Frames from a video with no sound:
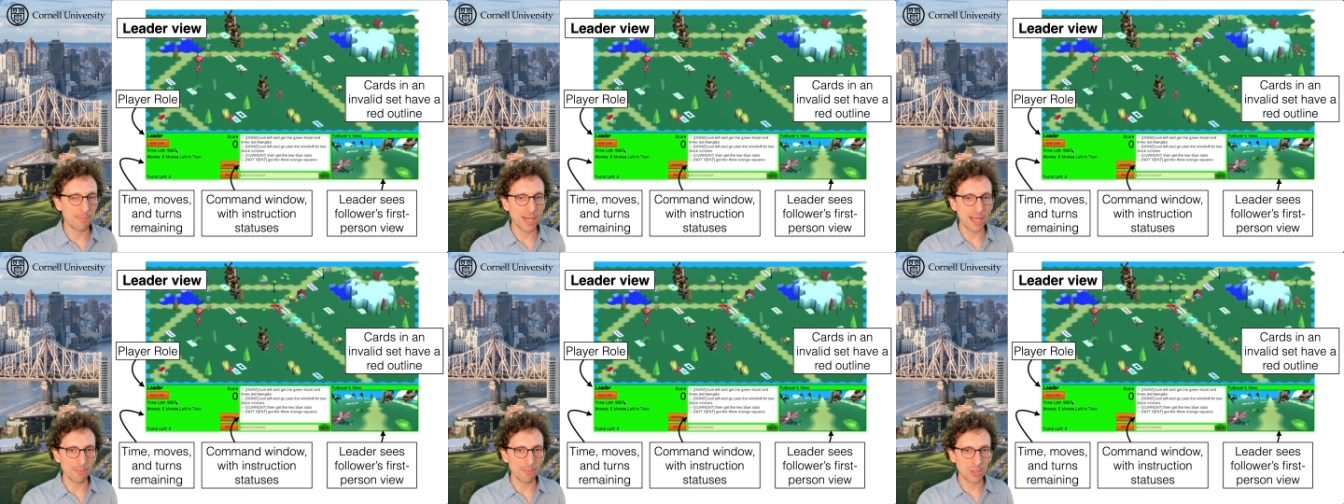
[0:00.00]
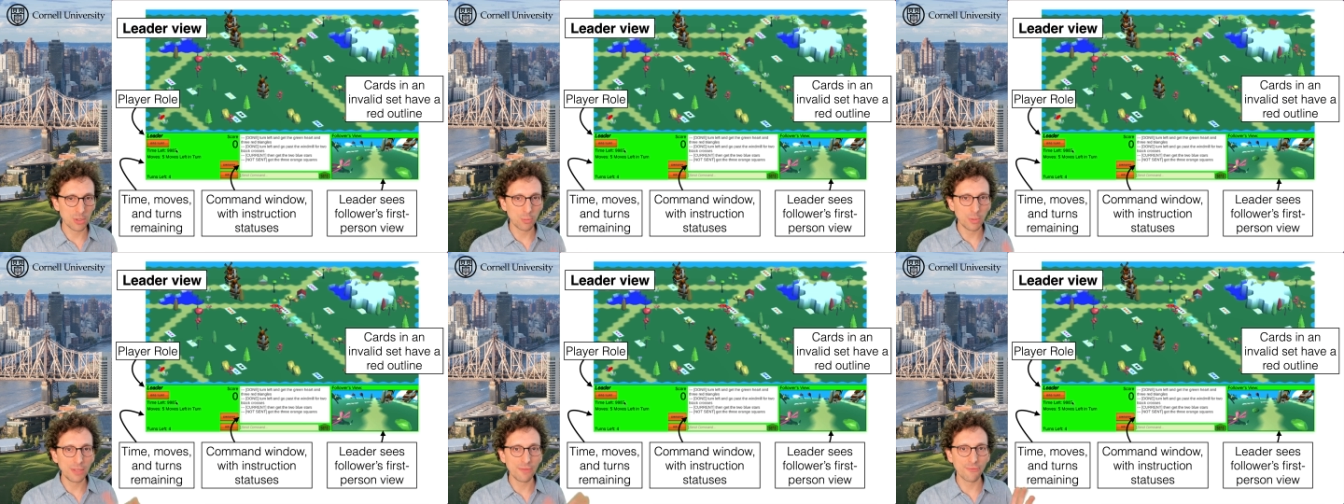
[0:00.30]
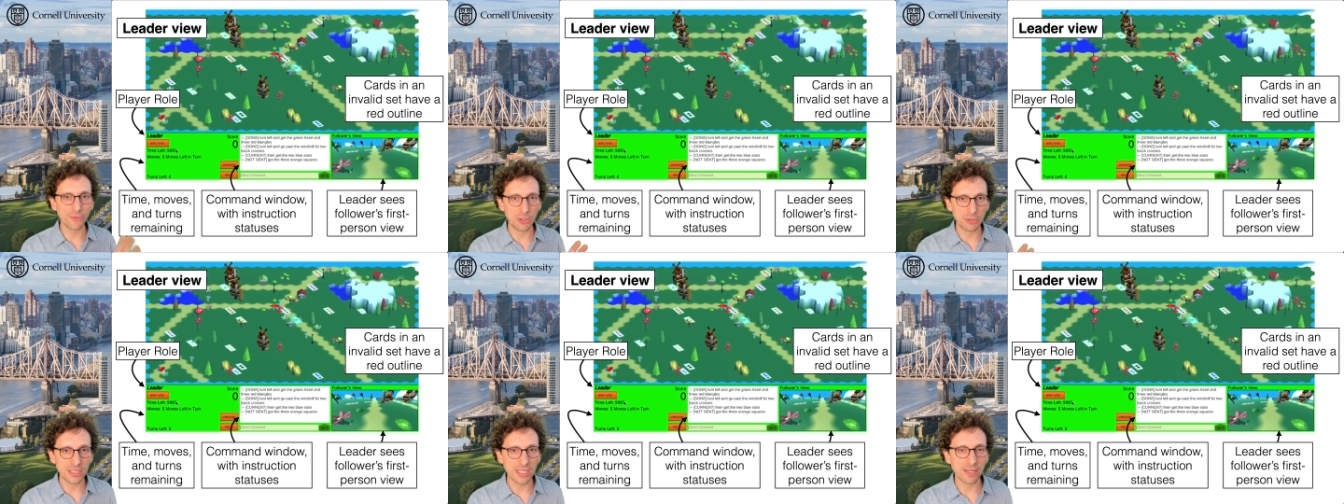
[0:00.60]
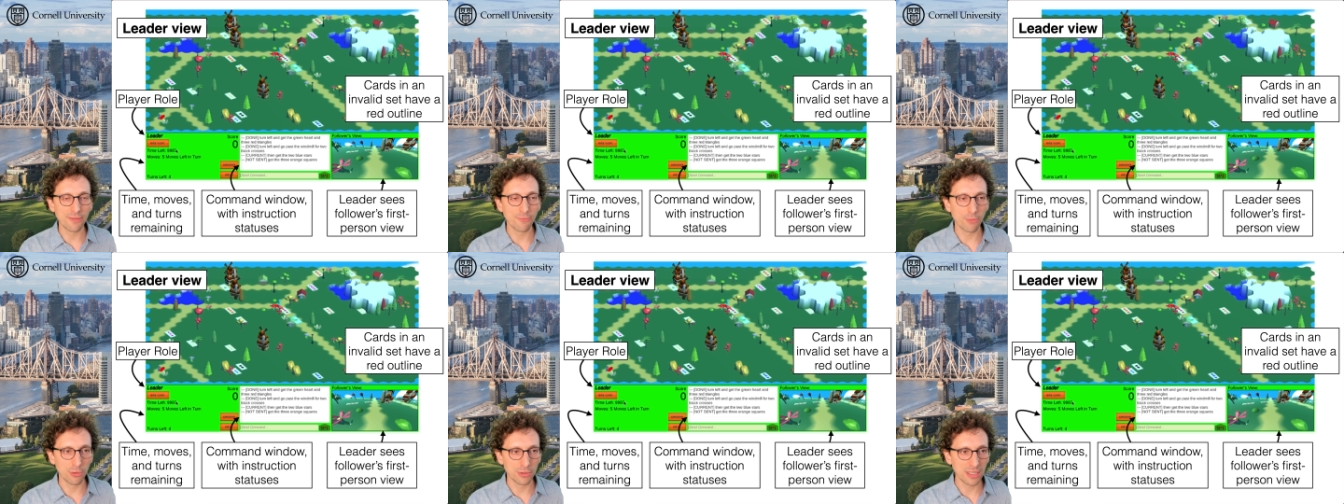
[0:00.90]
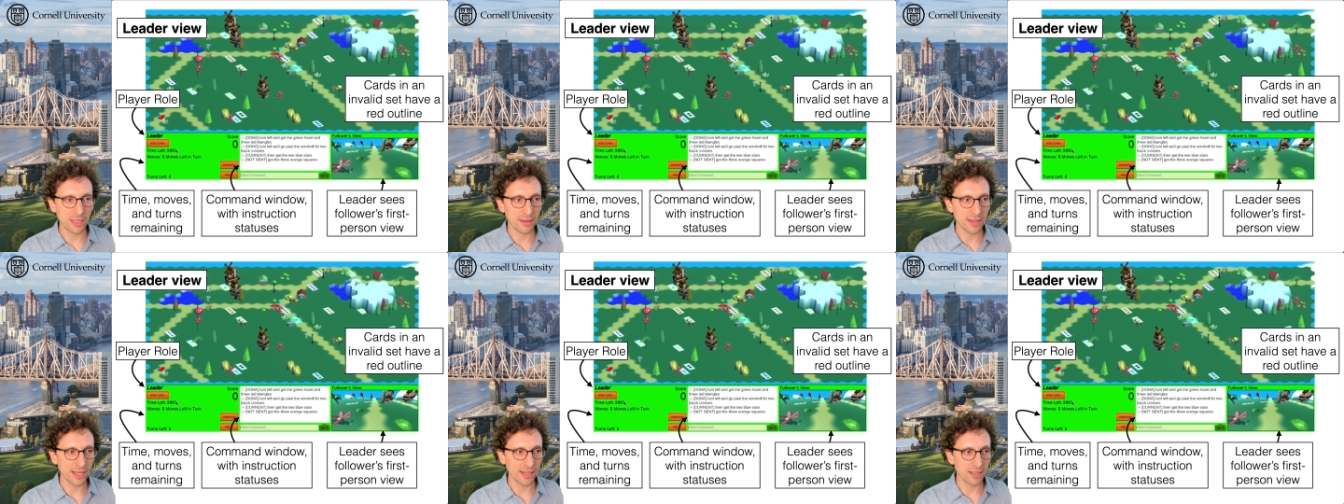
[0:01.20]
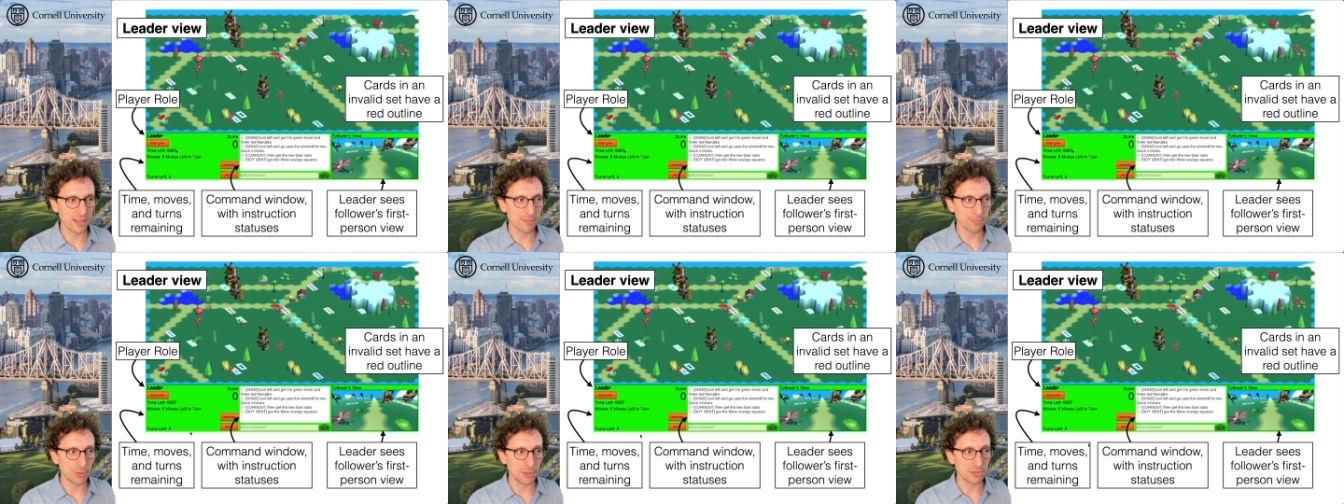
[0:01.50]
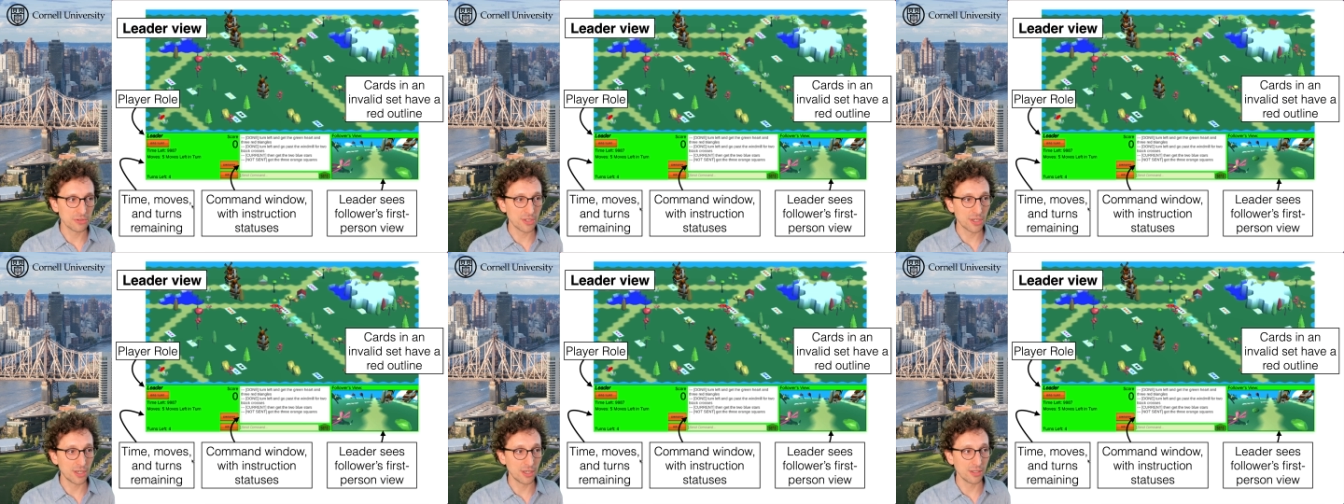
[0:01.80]
between 30 and 40 seconds per
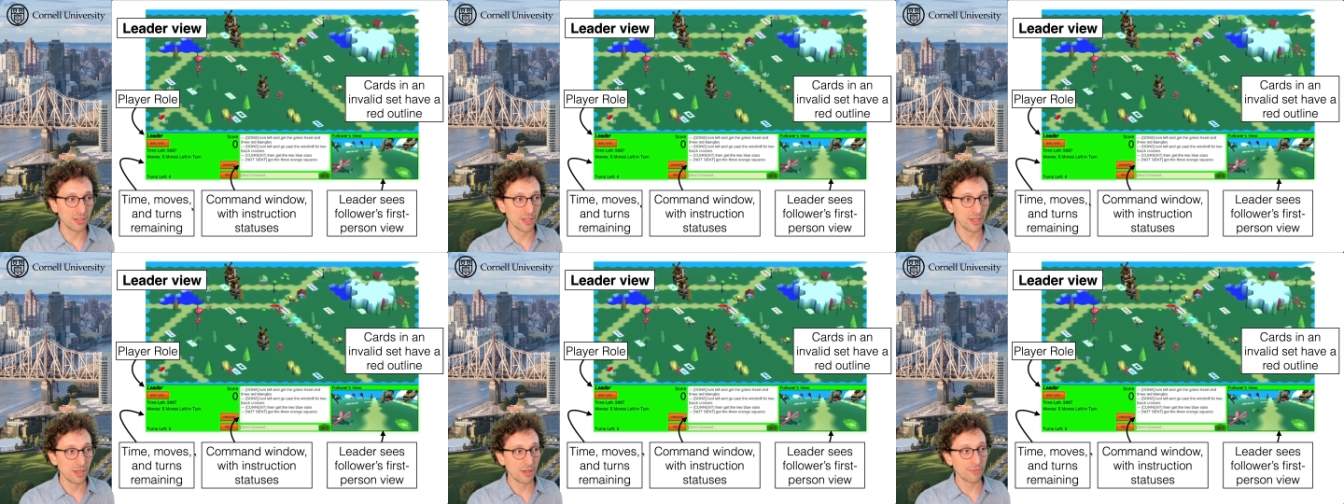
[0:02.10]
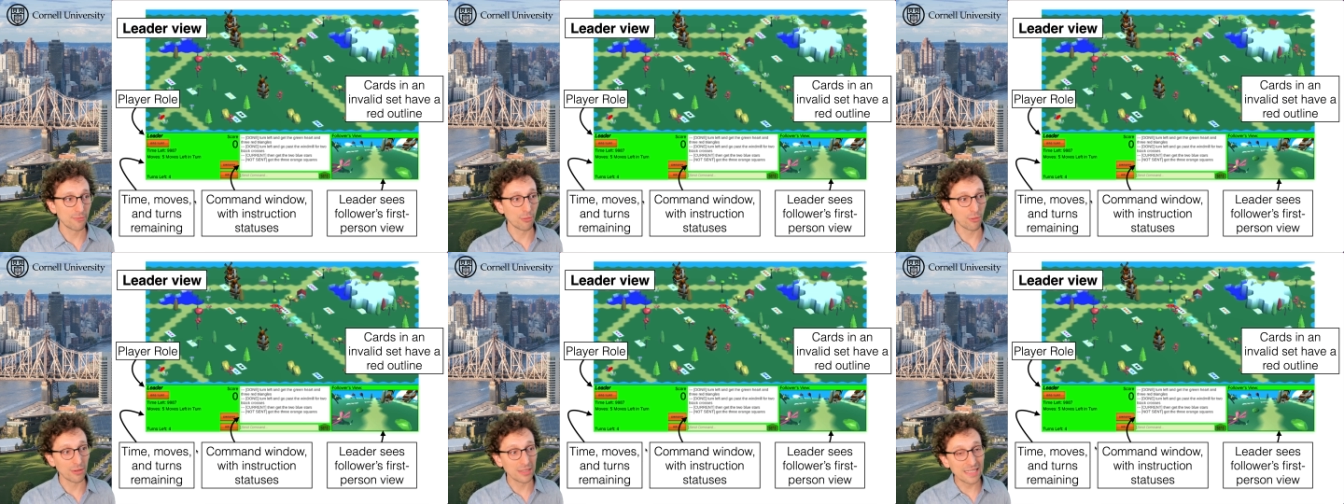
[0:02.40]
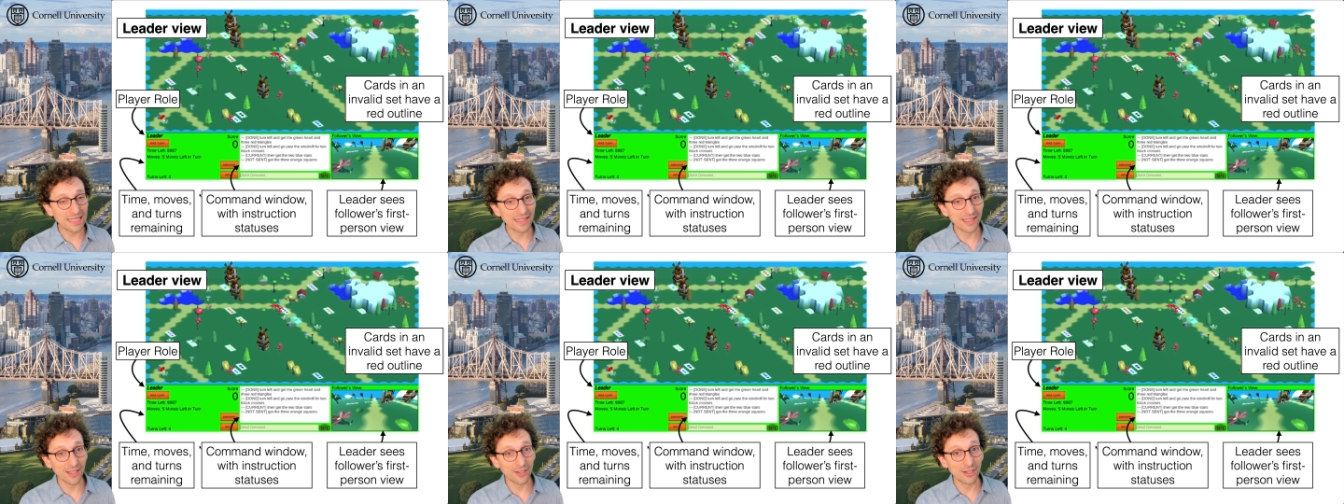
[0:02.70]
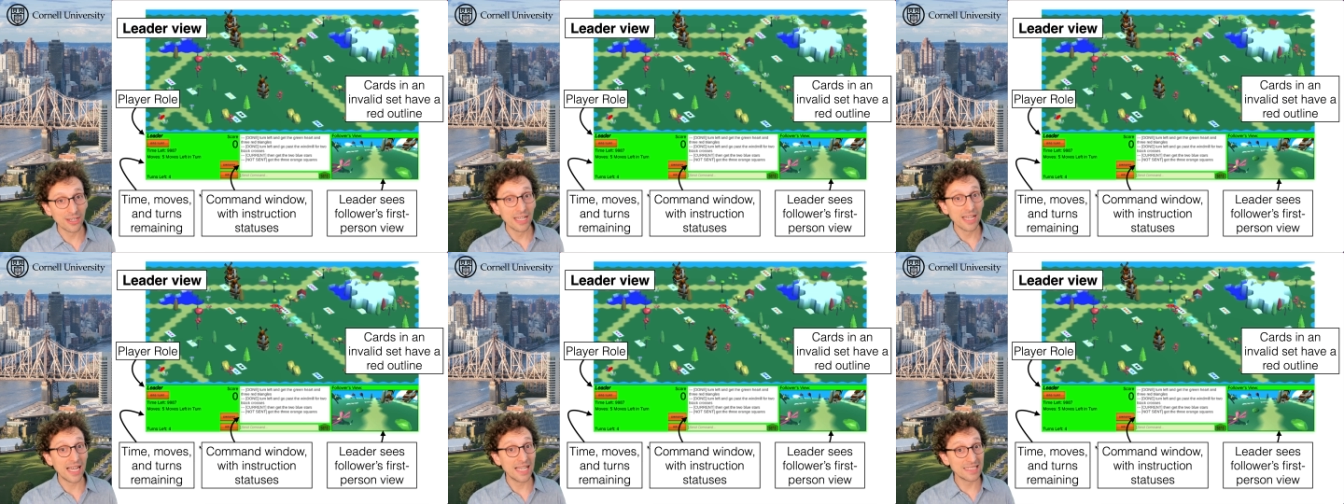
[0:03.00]
turn for a leader,